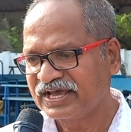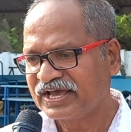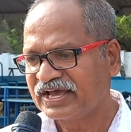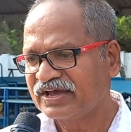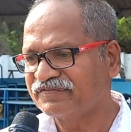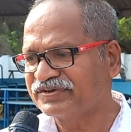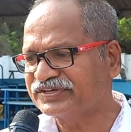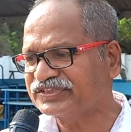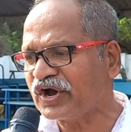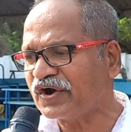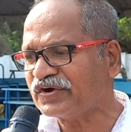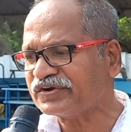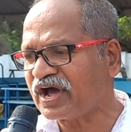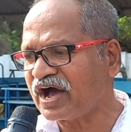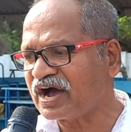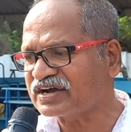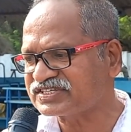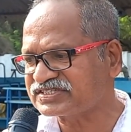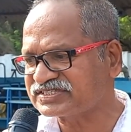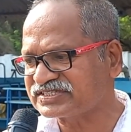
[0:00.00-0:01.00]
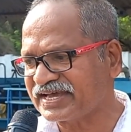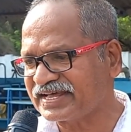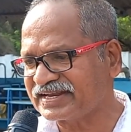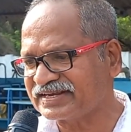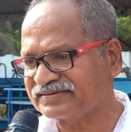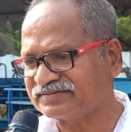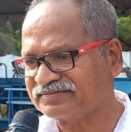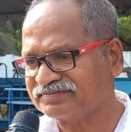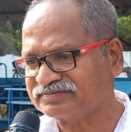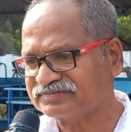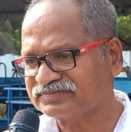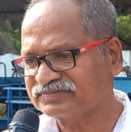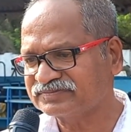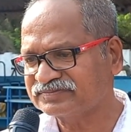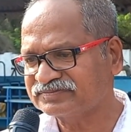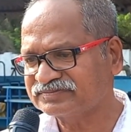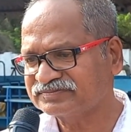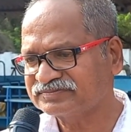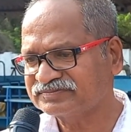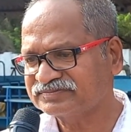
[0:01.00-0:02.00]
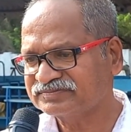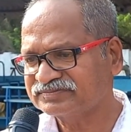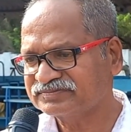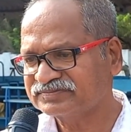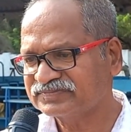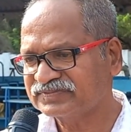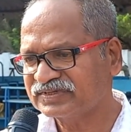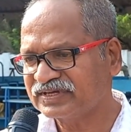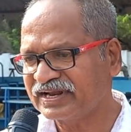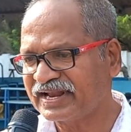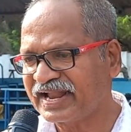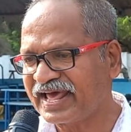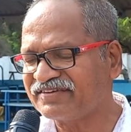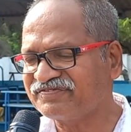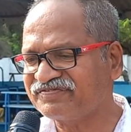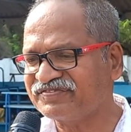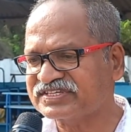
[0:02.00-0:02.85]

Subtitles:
Without oxygen, life